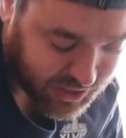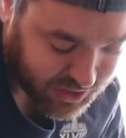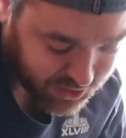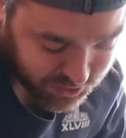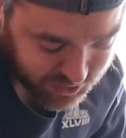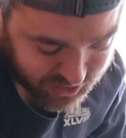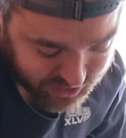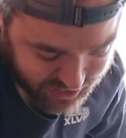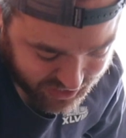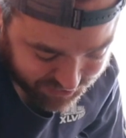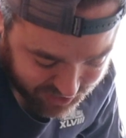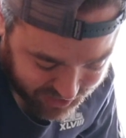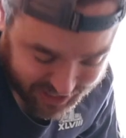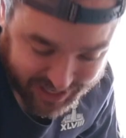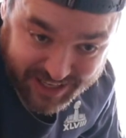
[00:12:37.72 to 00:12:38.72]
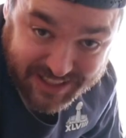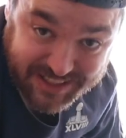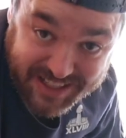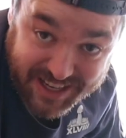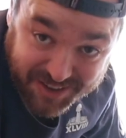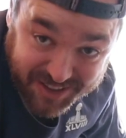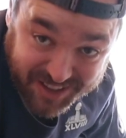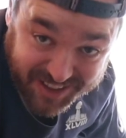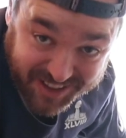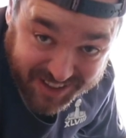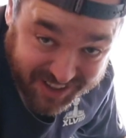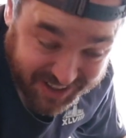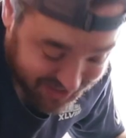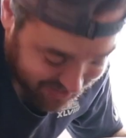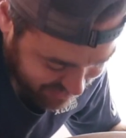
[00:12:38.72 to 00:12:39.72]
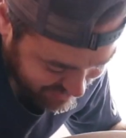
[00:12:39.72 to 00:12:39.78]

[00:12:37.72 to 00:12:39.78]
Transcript: you need to have a hand down here